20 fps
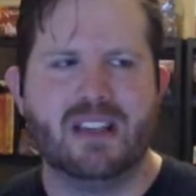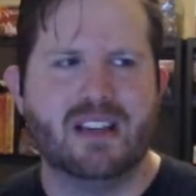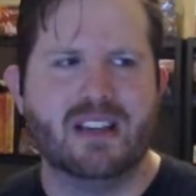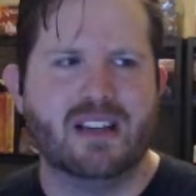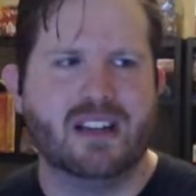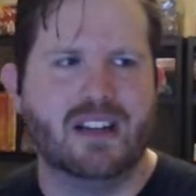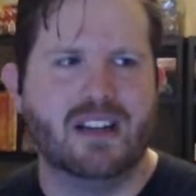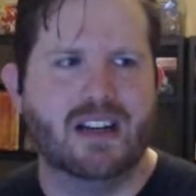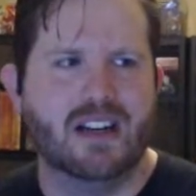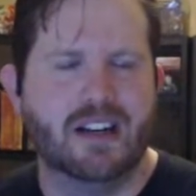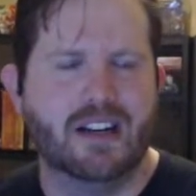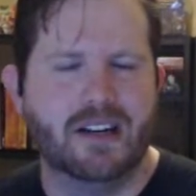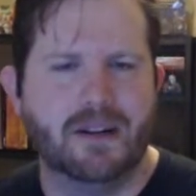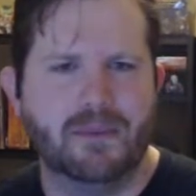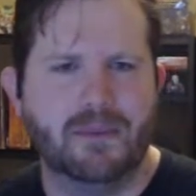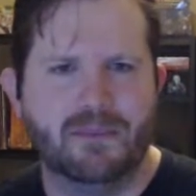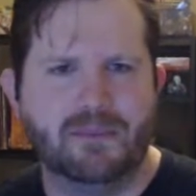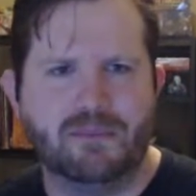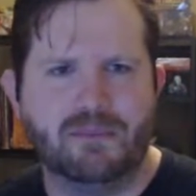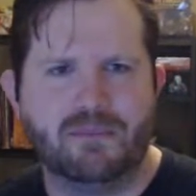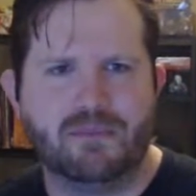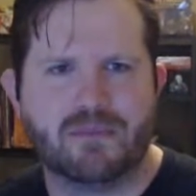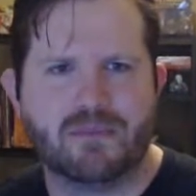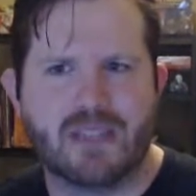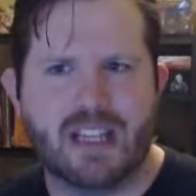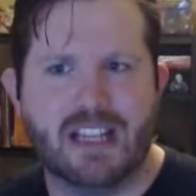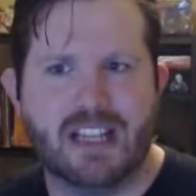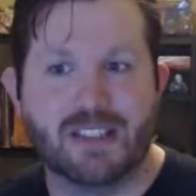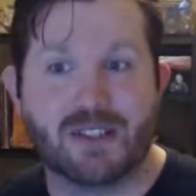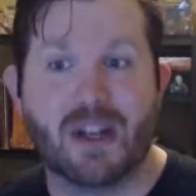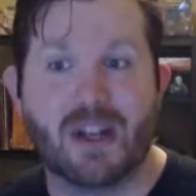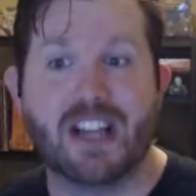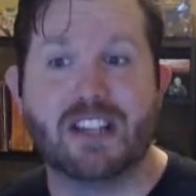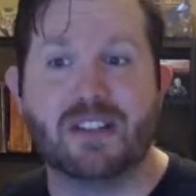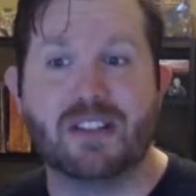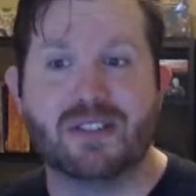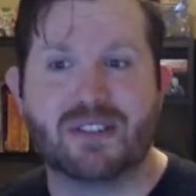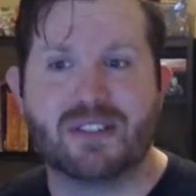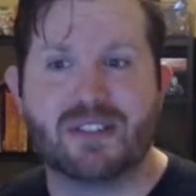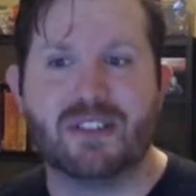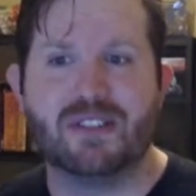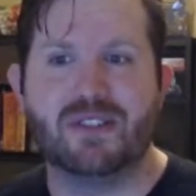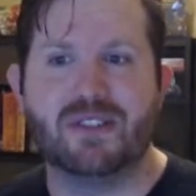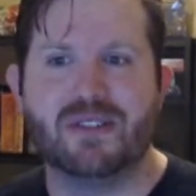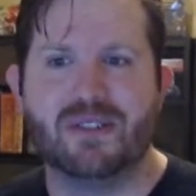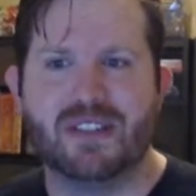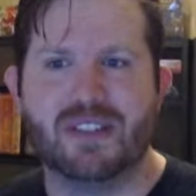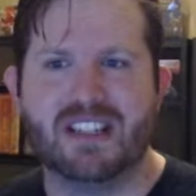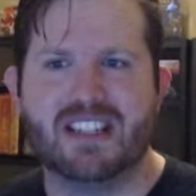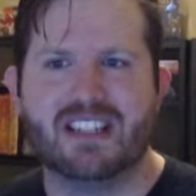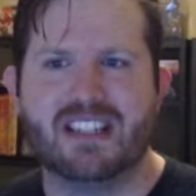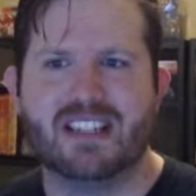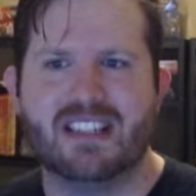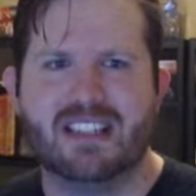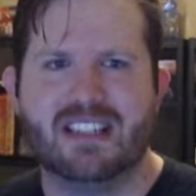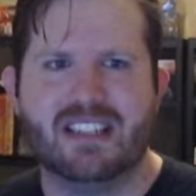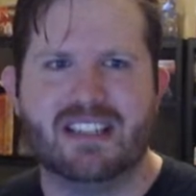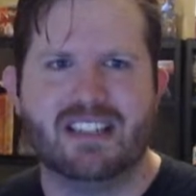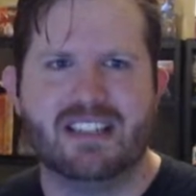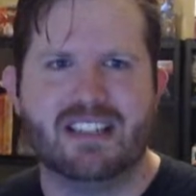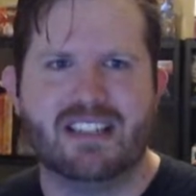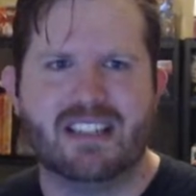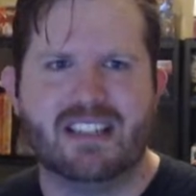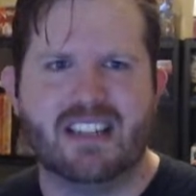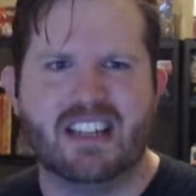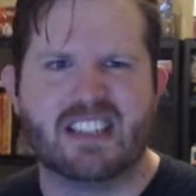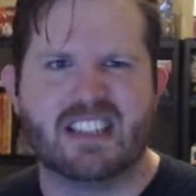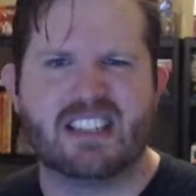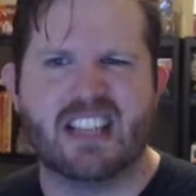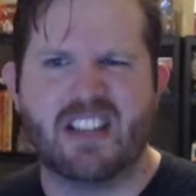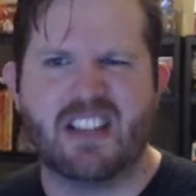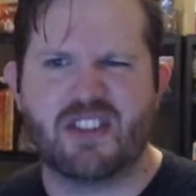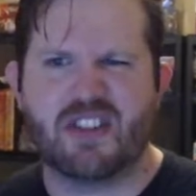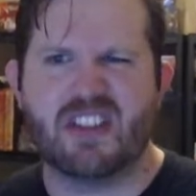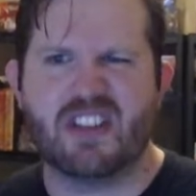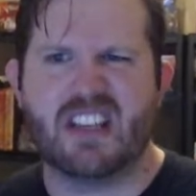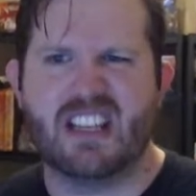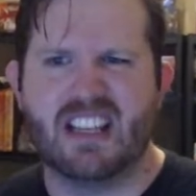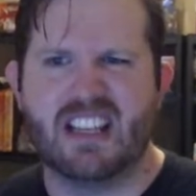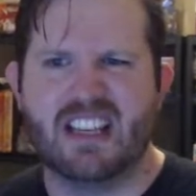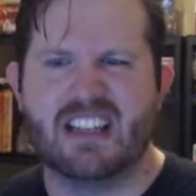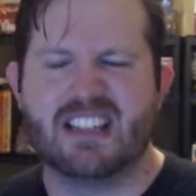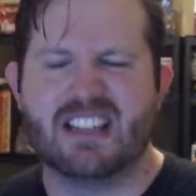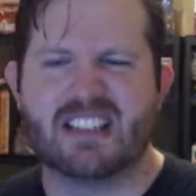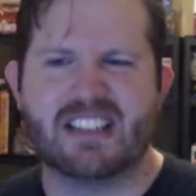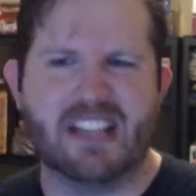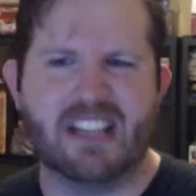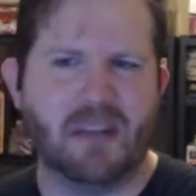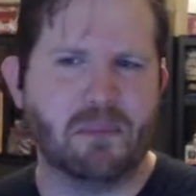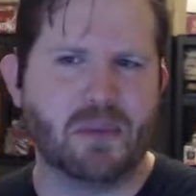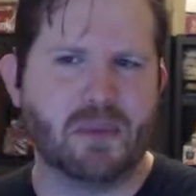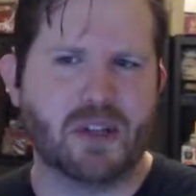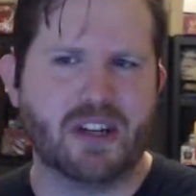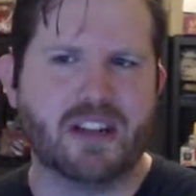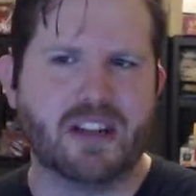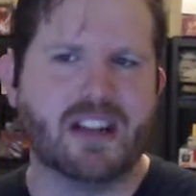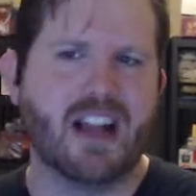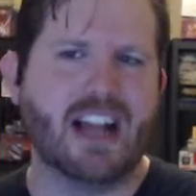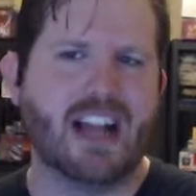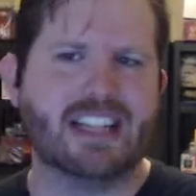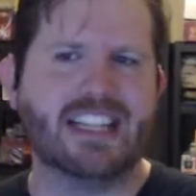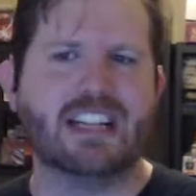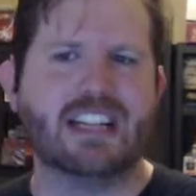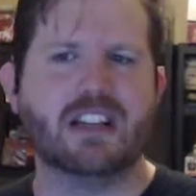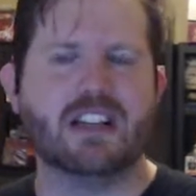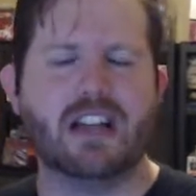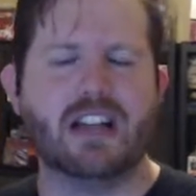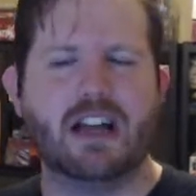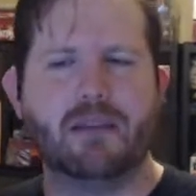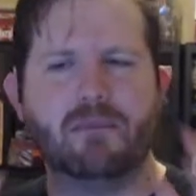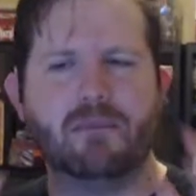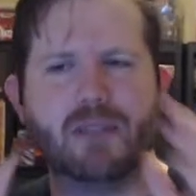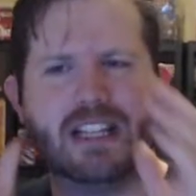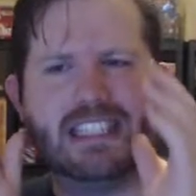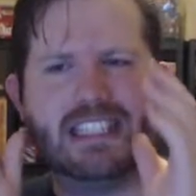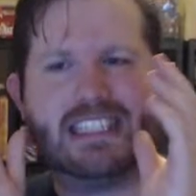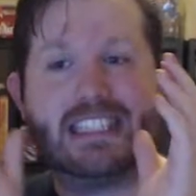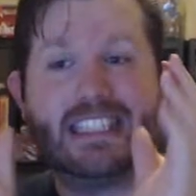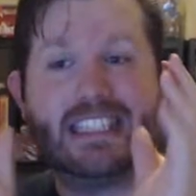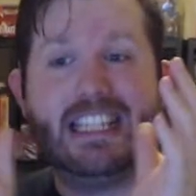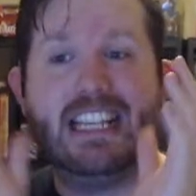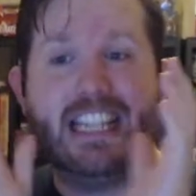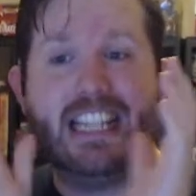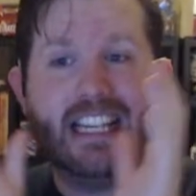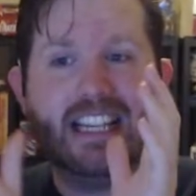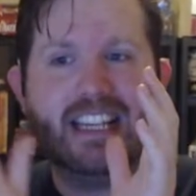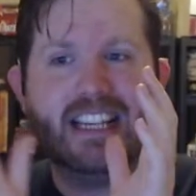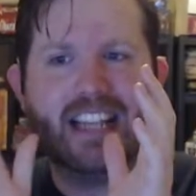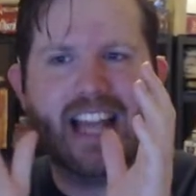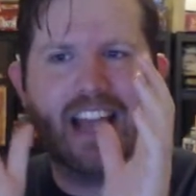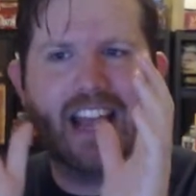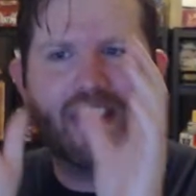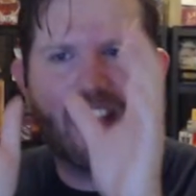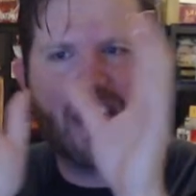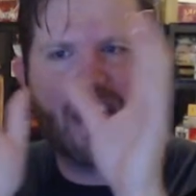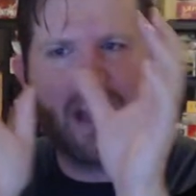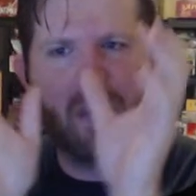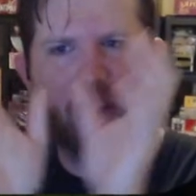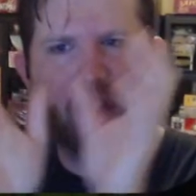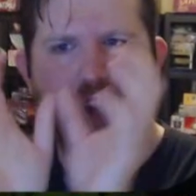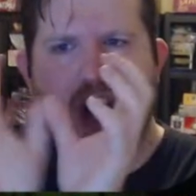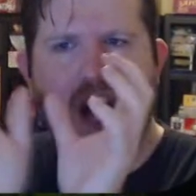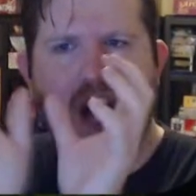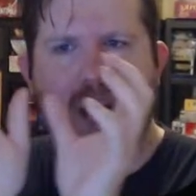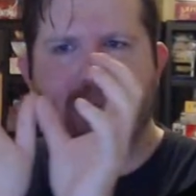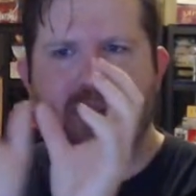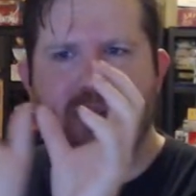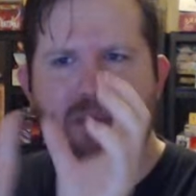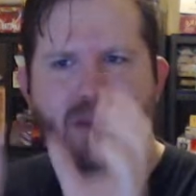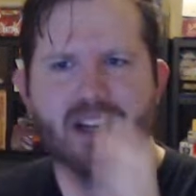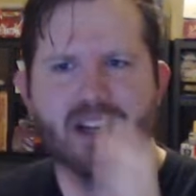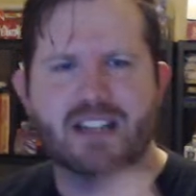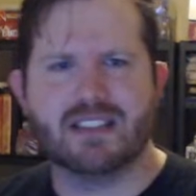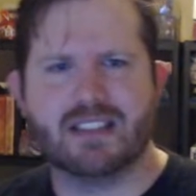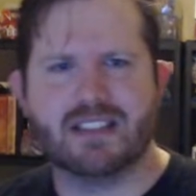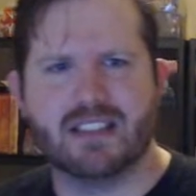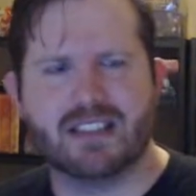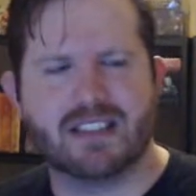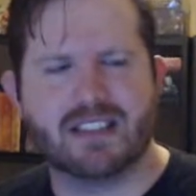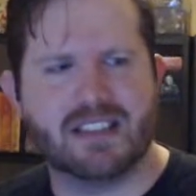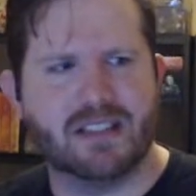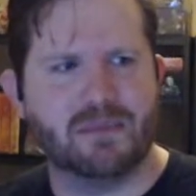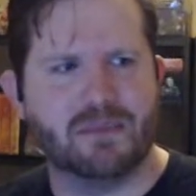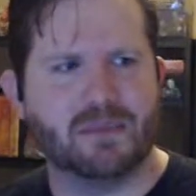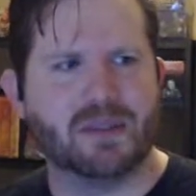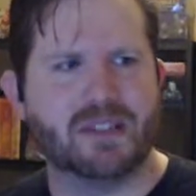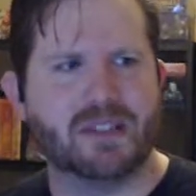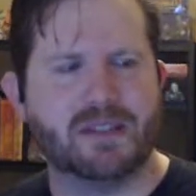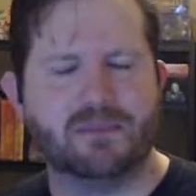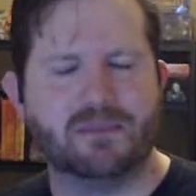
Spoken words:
And so I used to do it essentially in assembler. I did in C, and then I would optimize in assembler